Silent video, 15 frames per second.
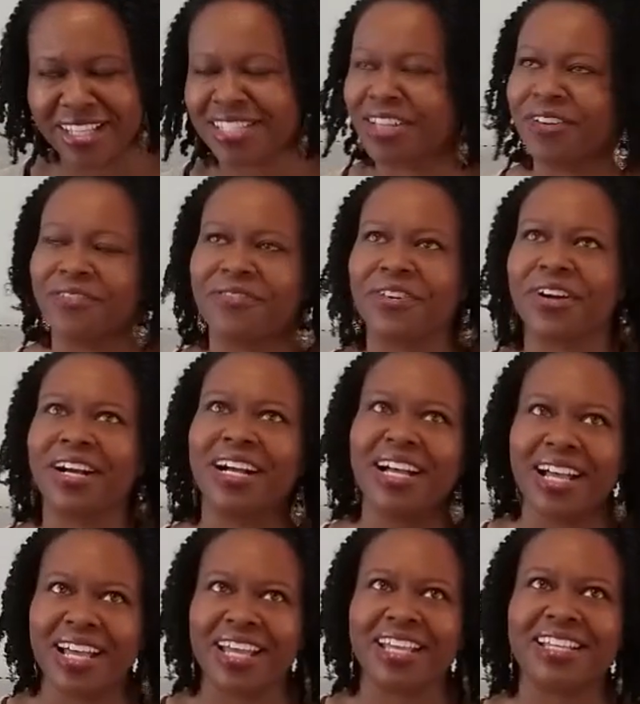So for
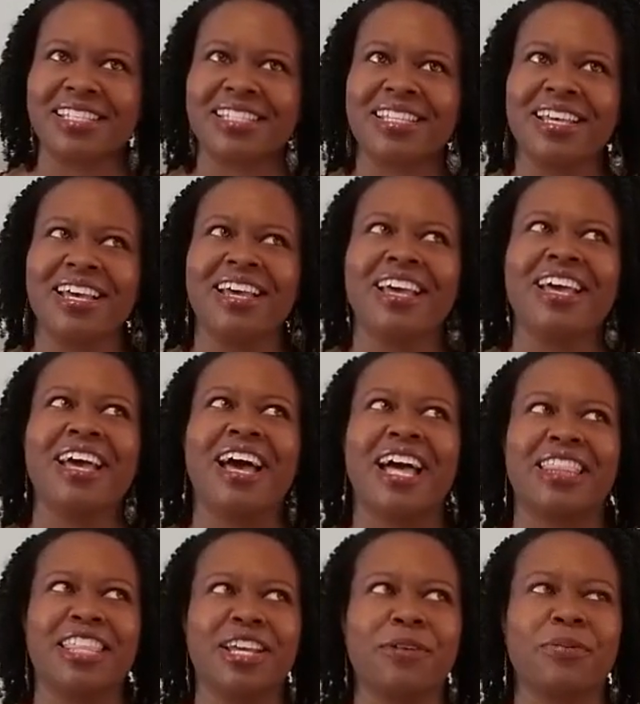us, I think